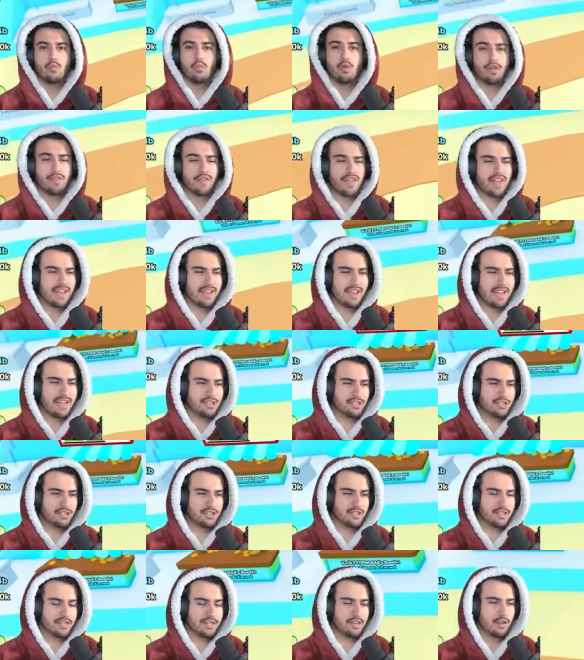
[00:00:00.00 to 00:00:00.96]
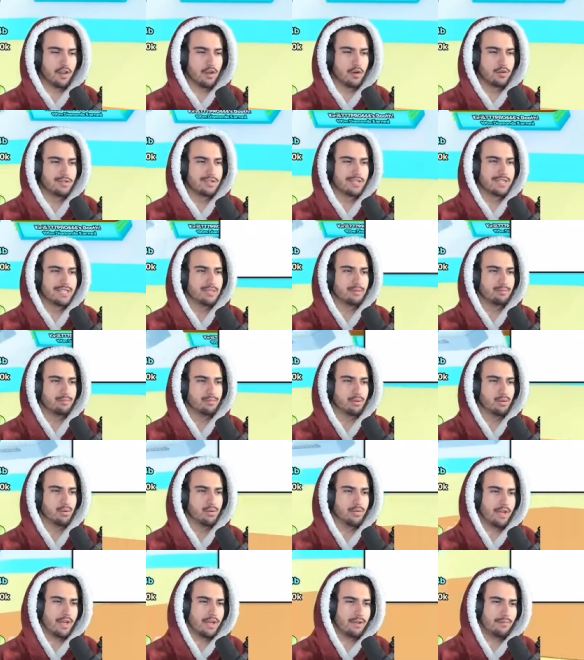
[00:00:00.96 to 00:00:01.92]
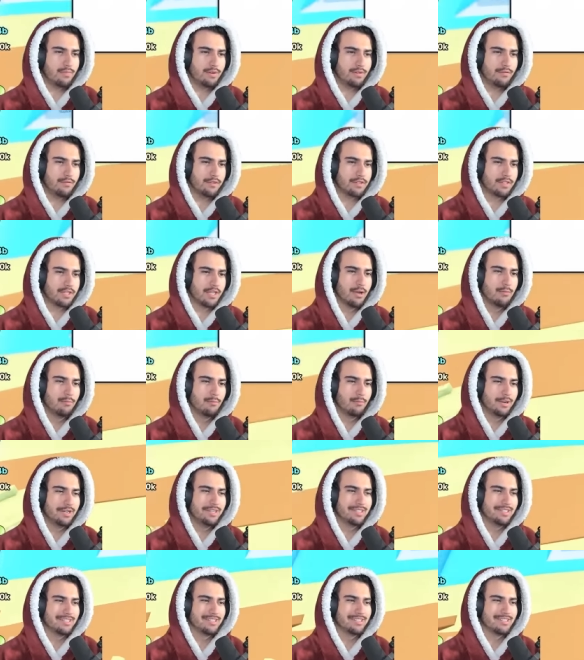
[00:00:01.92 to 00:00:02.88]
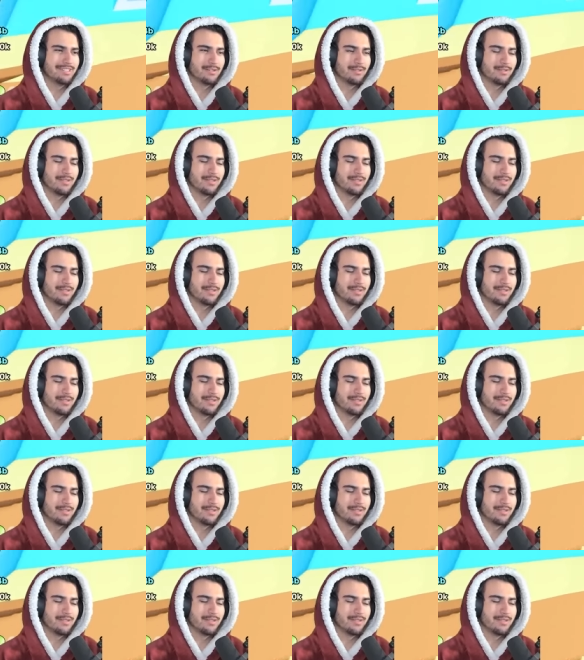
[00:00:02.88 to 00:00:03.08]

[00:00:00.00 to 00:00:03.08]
Well, that guy just closed his booth on me for some reason,